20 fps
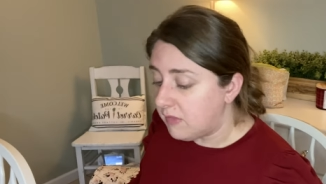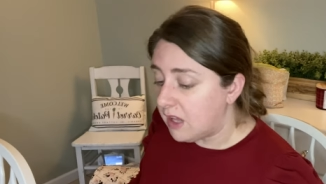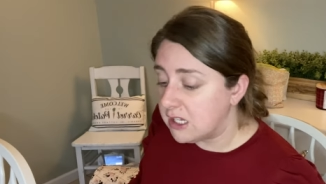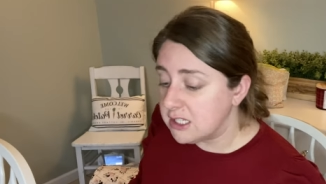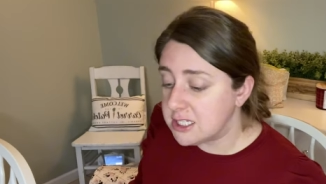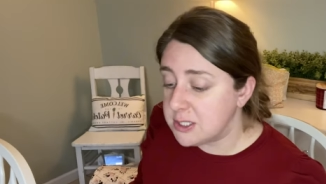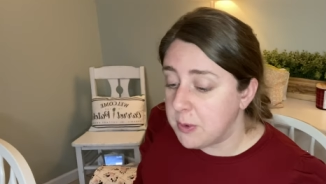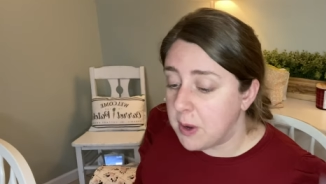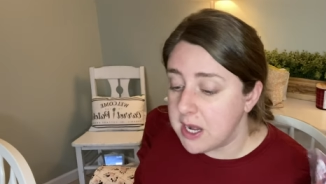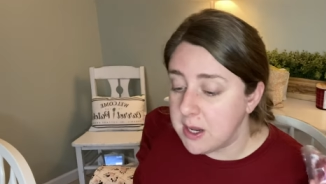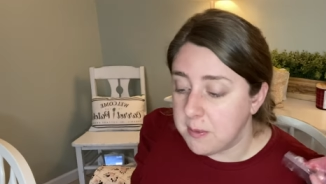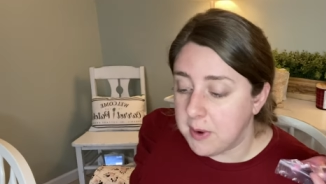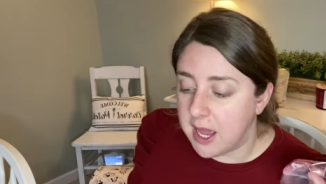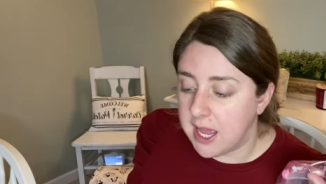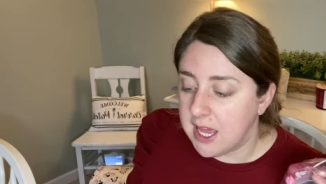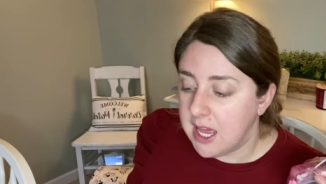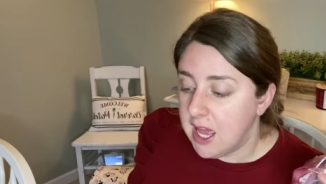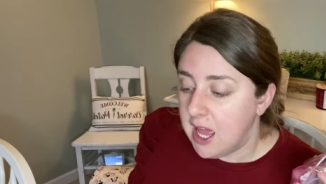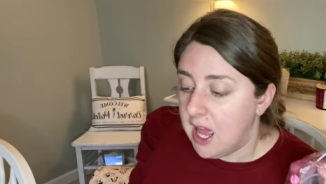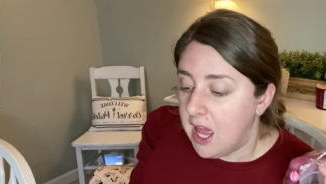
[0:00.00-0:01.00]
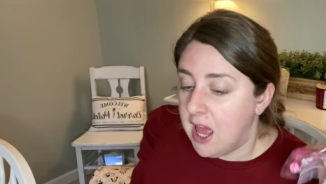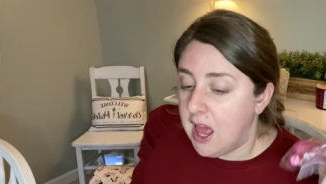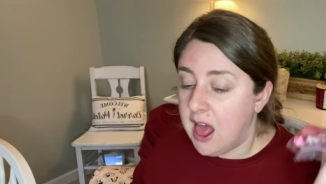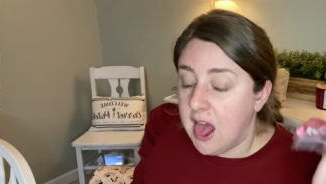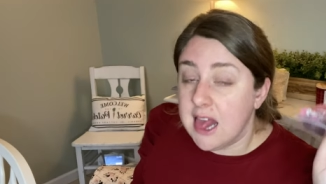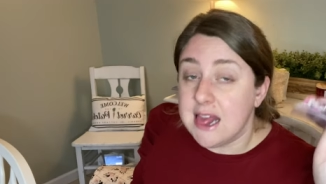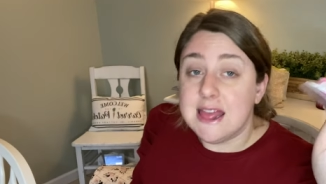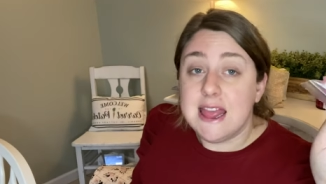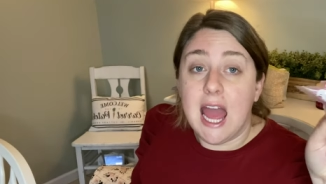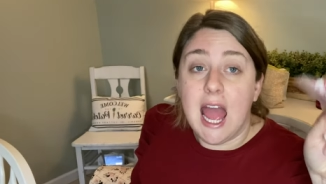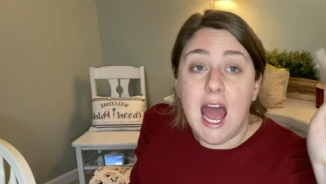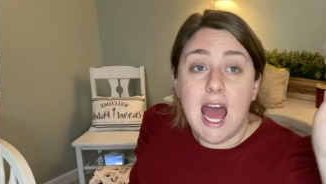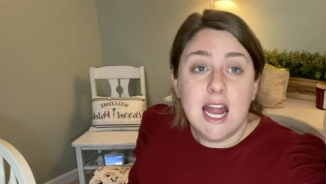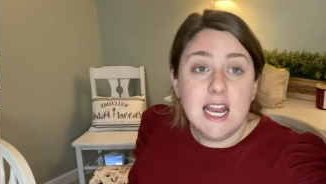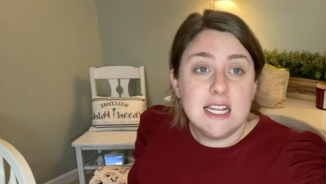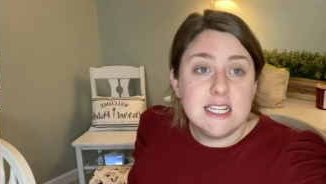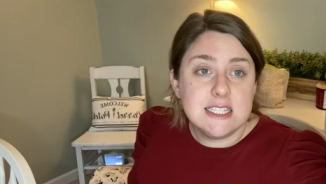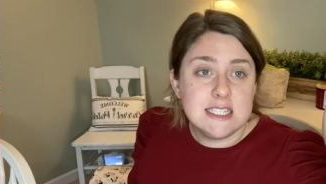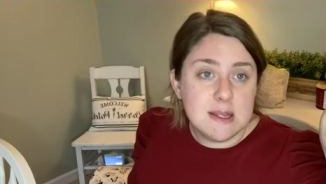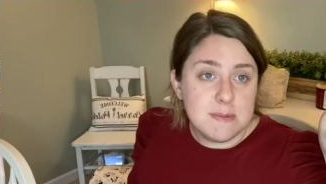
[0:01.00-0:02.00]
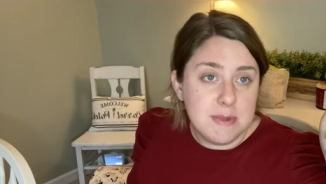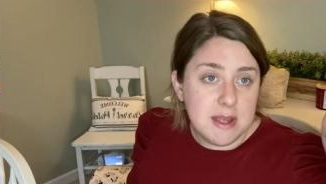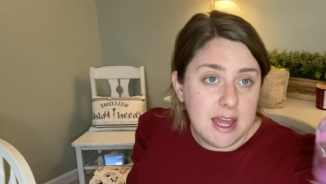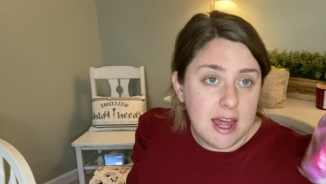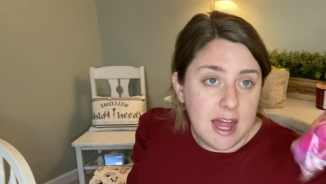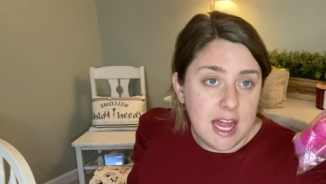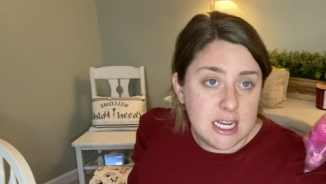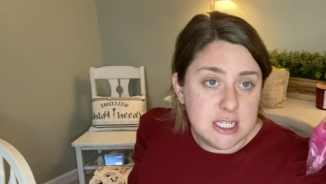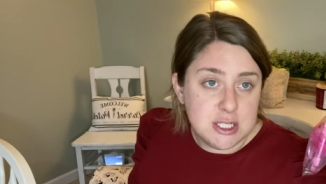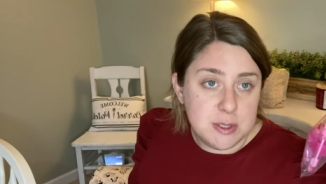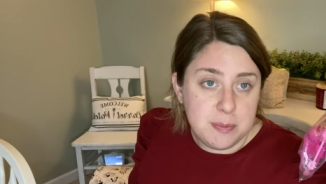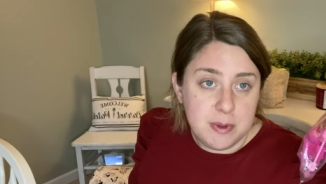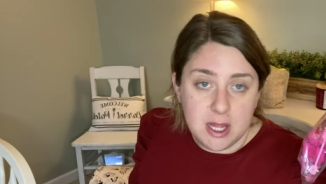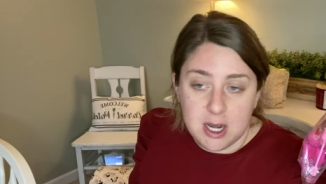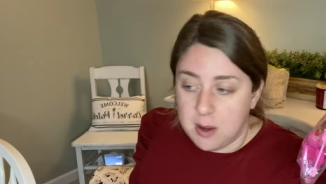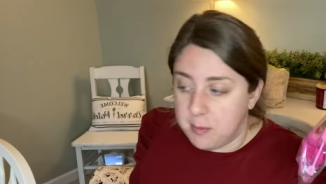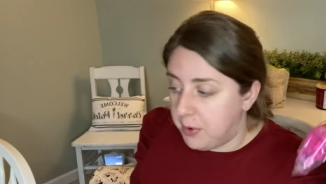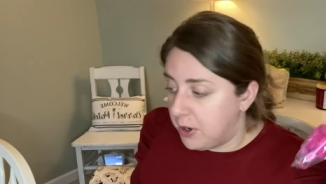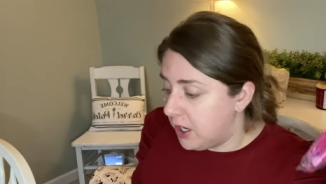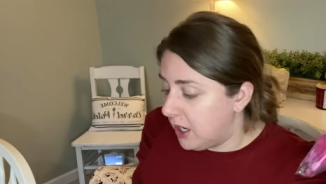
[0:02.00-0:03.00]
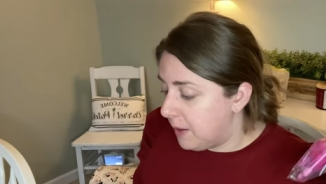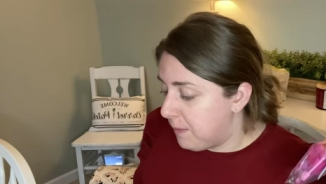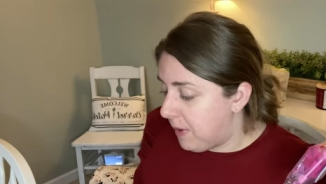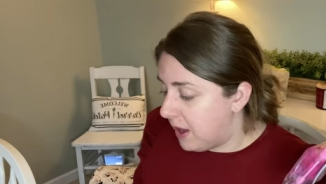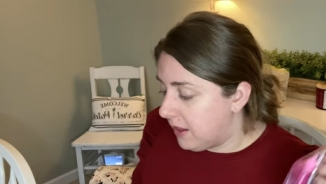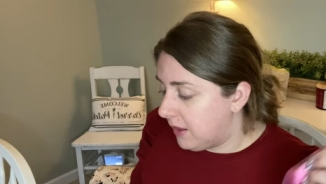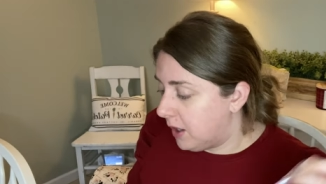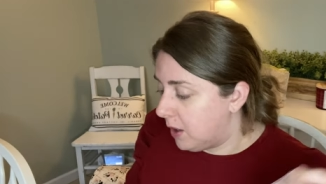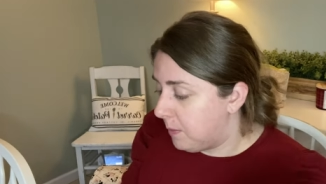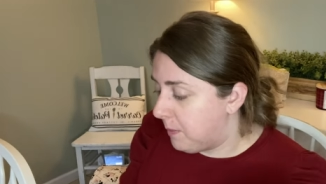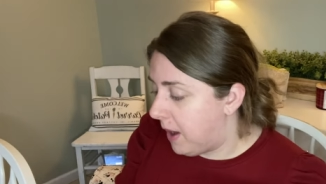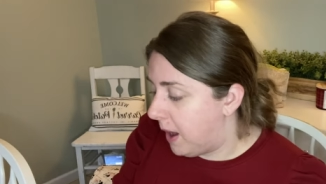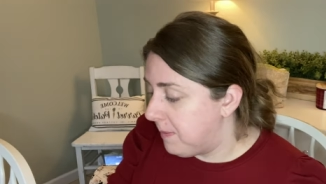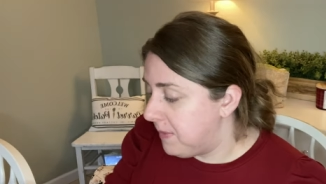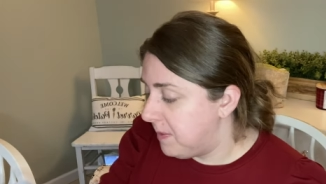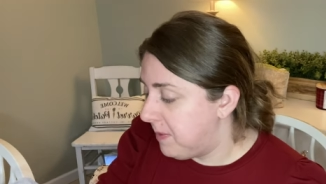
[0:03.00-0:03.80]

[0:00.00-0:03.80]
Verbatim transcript: So anyway, that is something that I do plan on putting in my little mommy